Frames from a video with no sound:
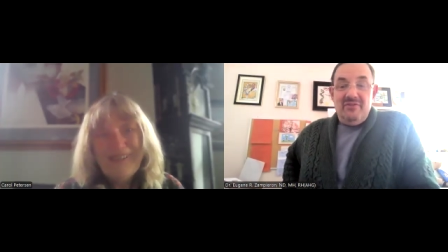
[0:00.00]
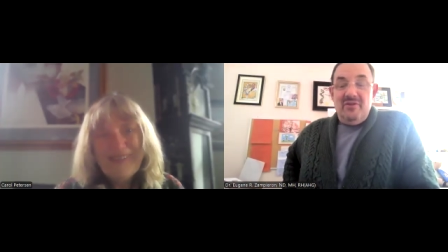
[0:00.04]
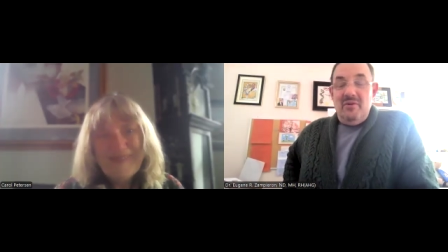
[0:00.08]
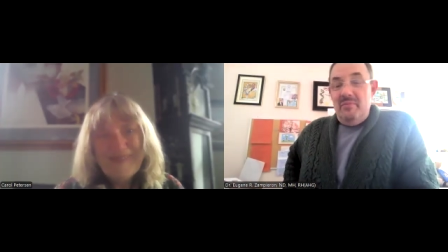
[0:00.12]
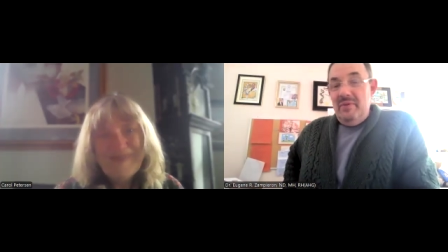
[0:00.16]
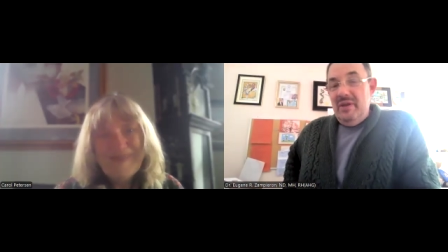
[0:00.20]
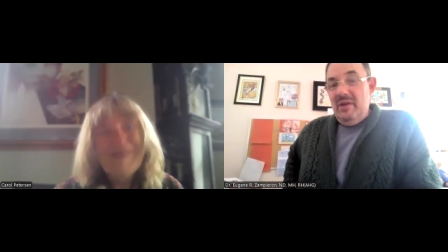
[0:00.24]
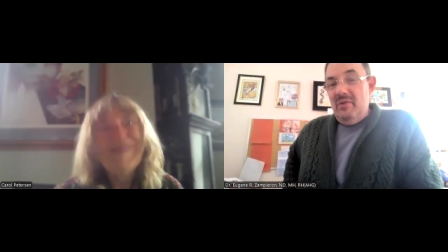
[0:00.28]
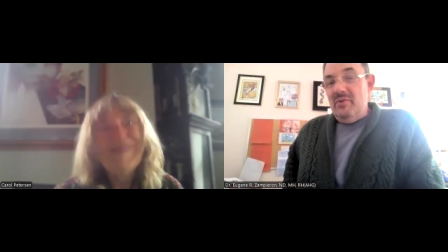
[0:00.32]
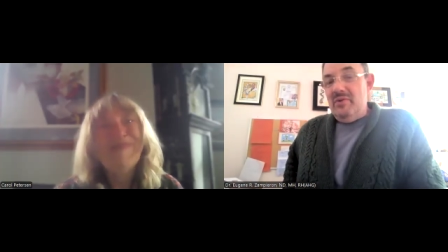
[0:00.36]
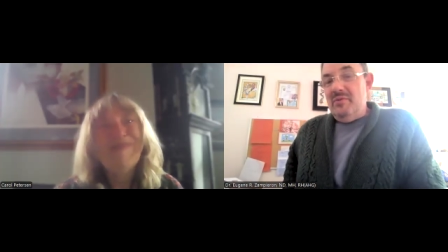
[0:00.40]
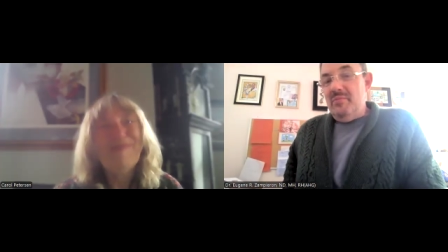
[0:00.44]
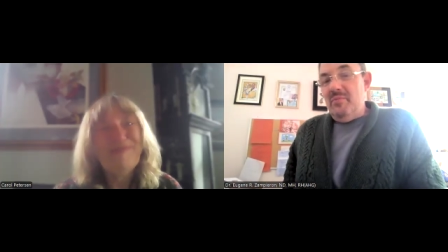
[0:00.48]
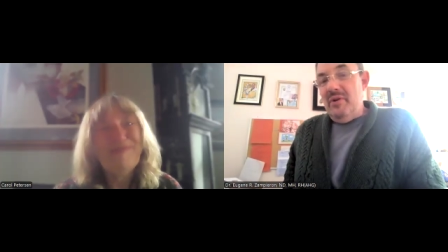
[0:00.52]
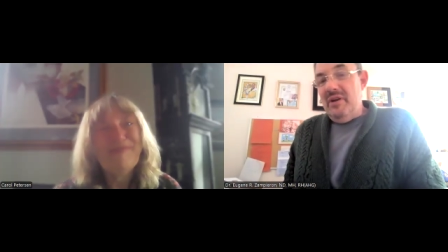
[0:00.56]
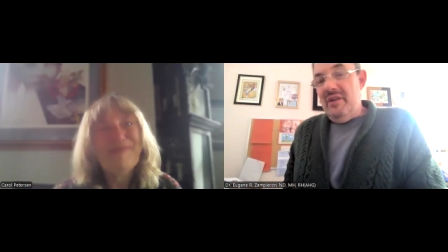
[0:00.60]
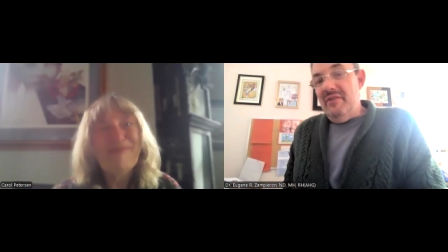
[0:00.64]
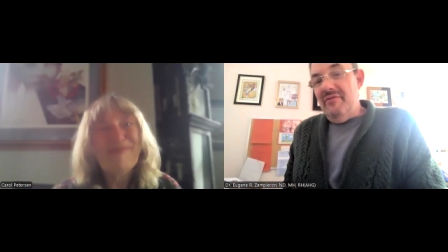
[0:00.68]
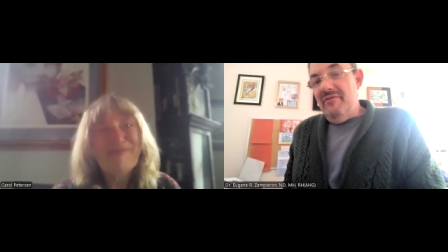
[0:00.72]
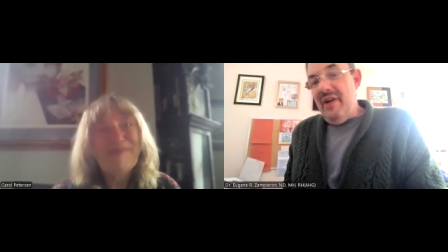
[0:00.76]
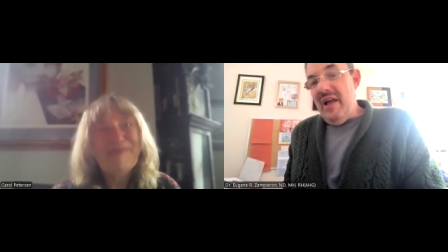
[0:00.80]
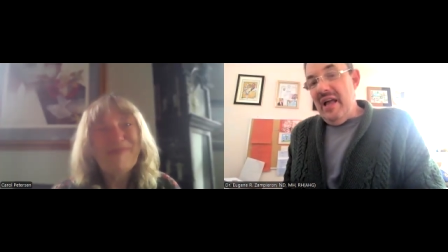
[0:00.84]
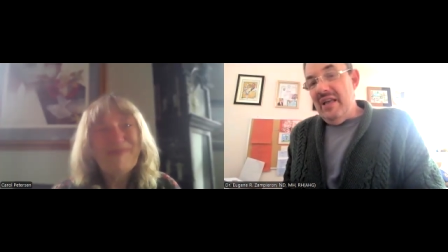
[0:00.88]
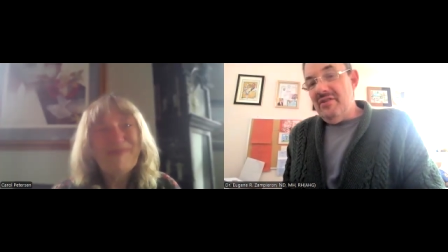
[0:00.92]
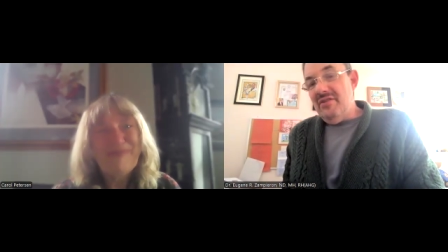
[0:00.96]
to me was pretty
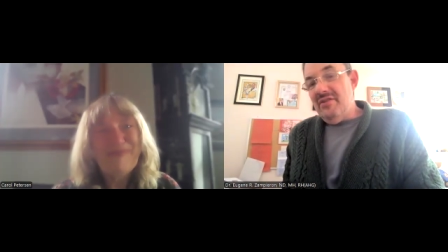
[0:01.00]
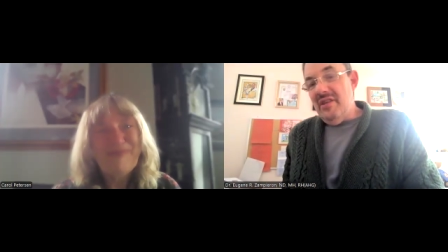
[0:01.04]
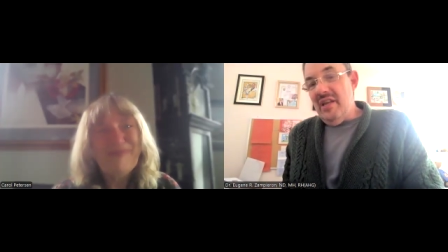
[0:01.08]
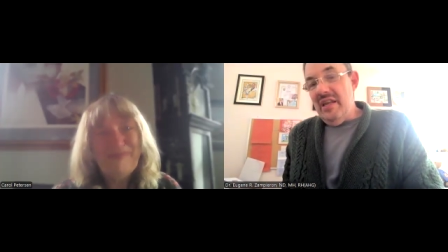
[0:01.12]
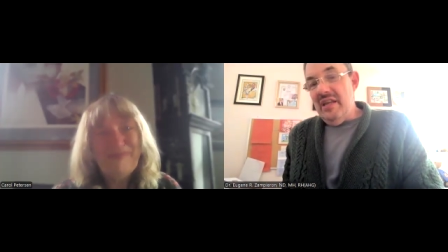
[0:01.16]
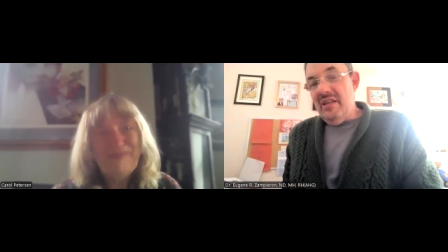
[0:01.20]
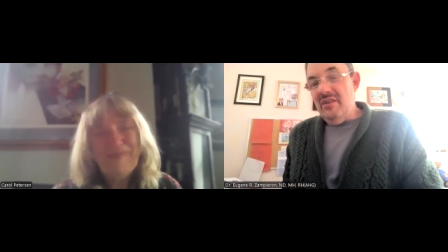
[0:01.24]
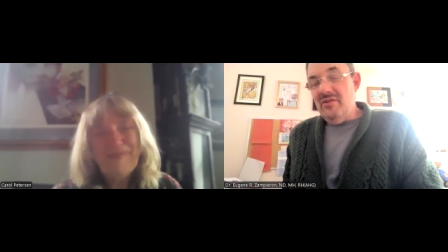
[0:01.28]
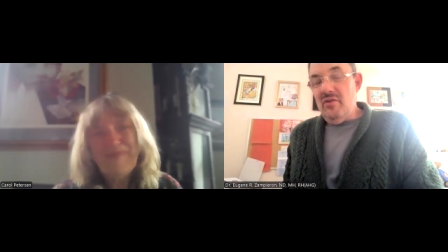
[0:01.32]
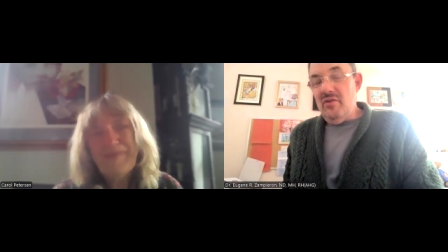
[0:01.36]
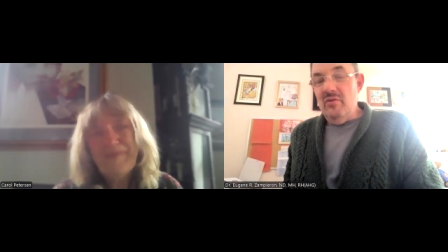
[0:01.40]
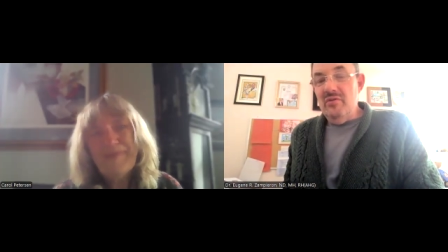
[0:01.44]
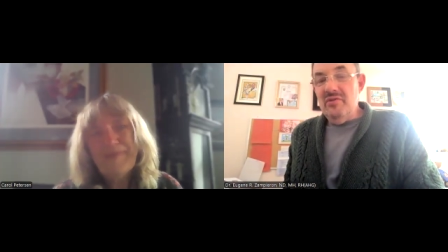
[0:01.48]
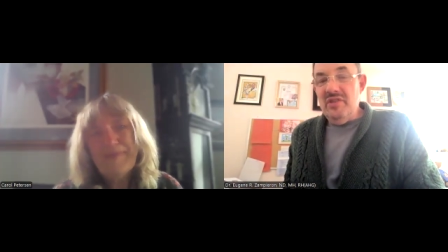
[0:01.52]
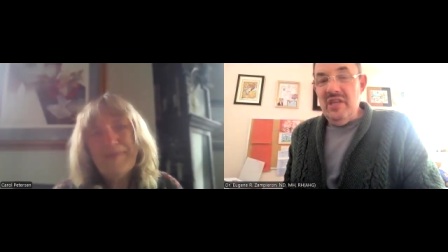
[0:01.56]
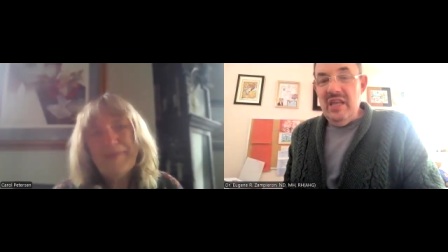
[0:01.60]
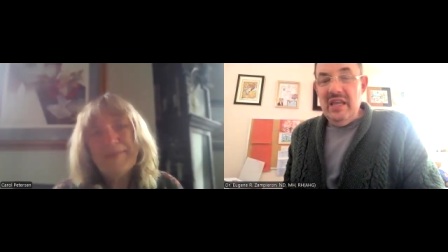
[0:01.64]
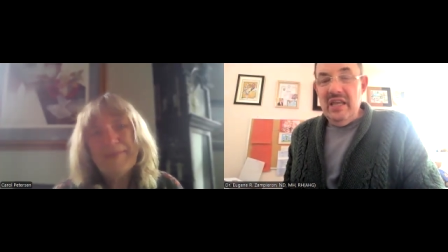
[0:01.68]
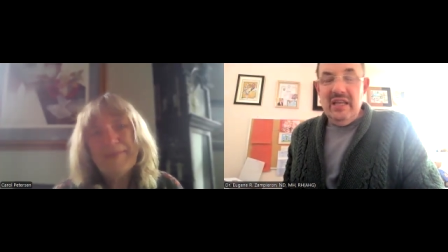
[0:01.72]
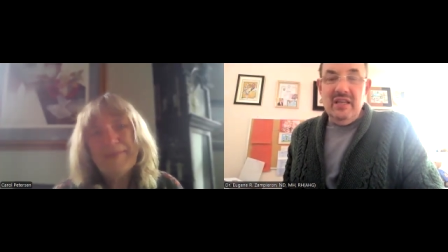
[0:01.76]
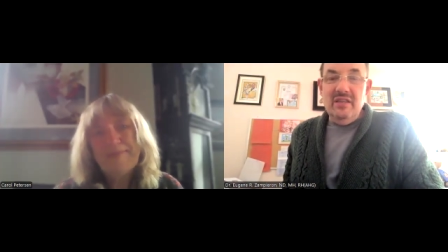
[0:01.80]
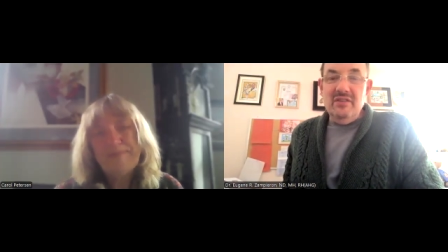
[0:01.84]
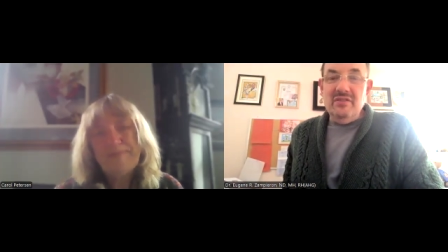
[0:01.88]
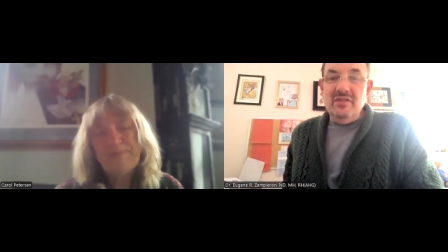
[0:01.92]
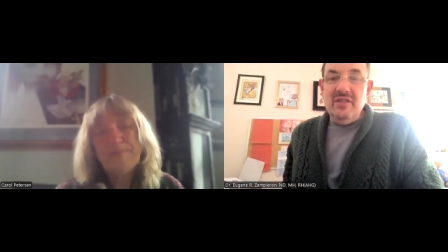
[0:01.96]
fascinating. So
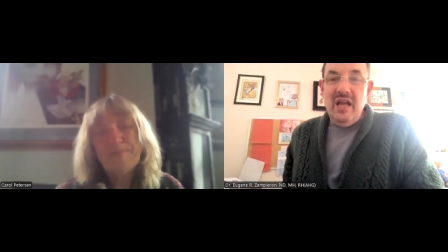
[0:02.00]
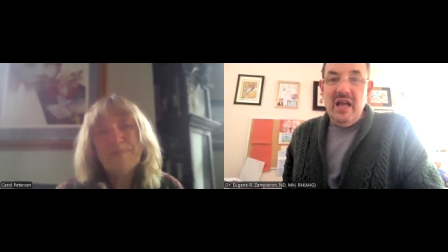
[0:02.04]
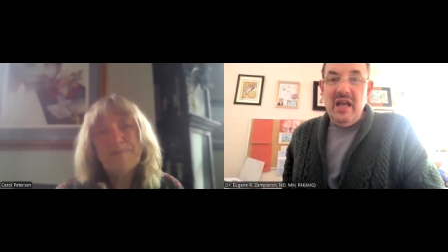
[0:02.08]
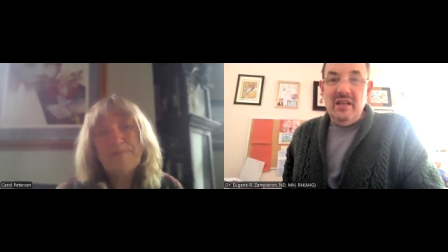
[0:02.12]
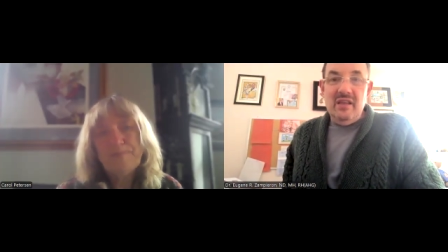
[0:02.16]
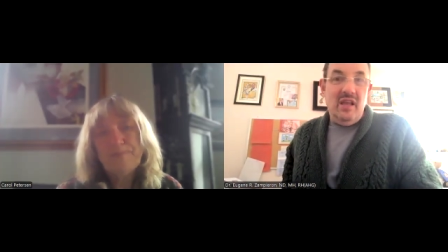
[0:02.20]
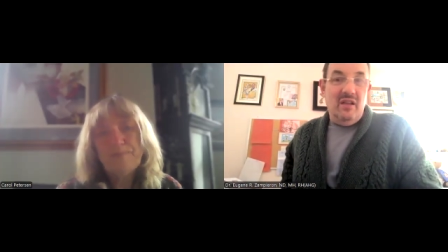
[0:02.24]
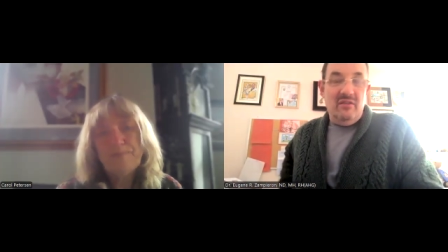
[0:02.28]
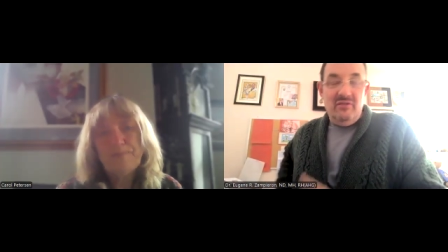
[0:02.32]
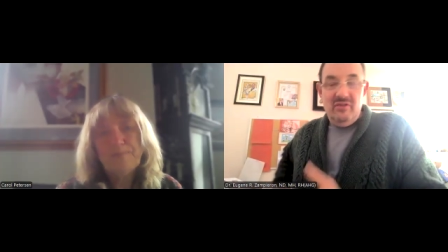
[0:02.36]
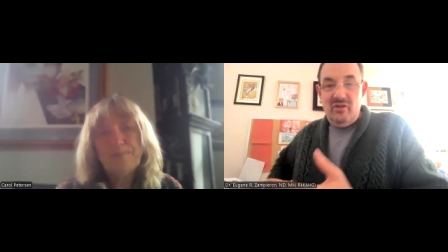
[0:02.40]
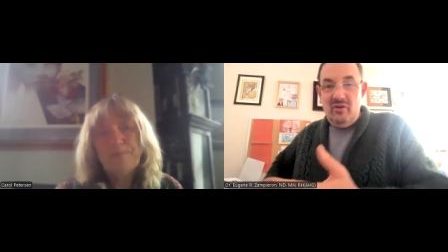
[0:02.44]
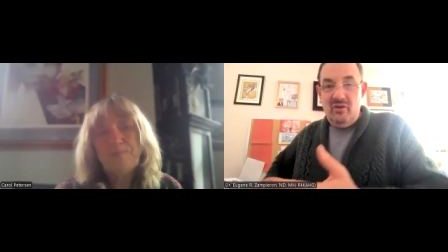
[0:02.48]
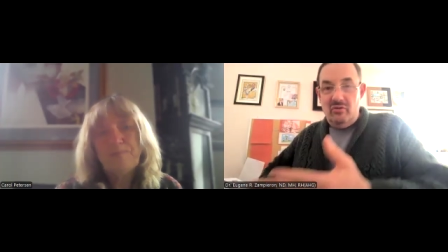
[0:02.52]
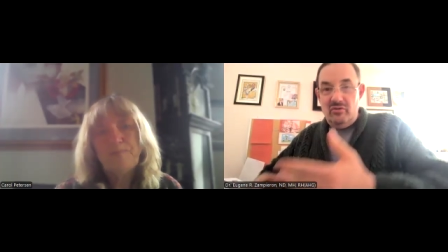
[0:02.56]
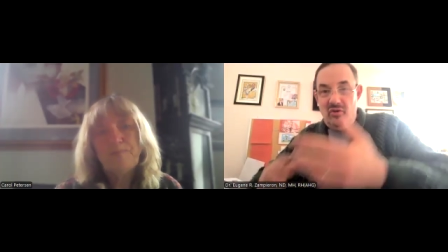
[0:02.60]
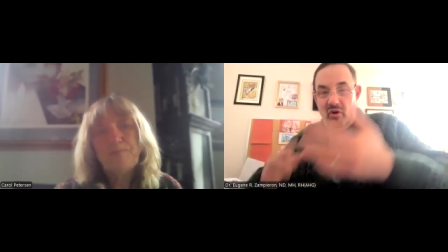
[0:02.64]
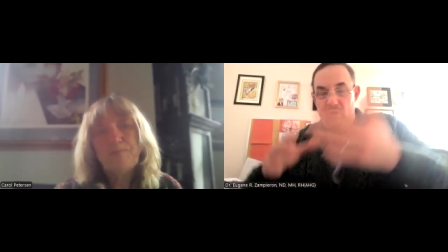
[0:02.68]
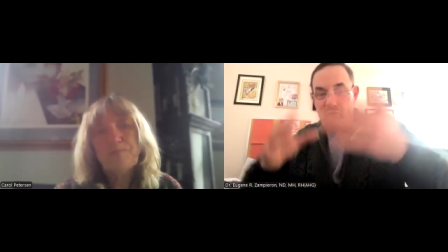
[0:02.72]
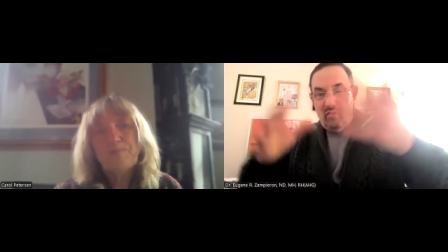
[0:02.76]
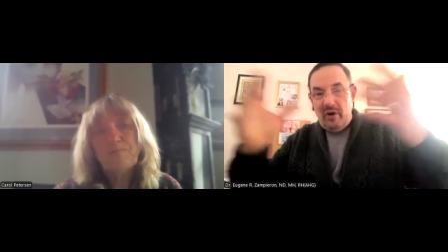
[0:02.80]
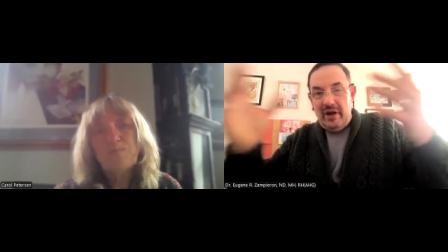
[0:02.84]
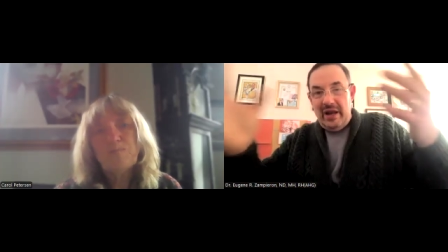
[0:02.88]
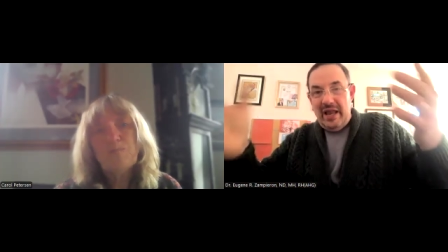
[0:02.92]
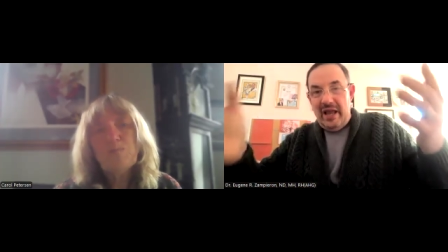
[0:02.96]
zinc is not
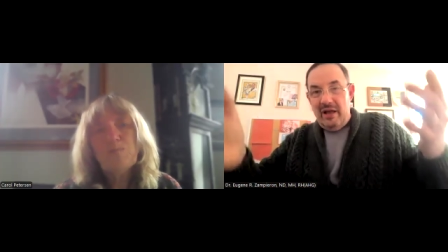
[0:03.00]
don't run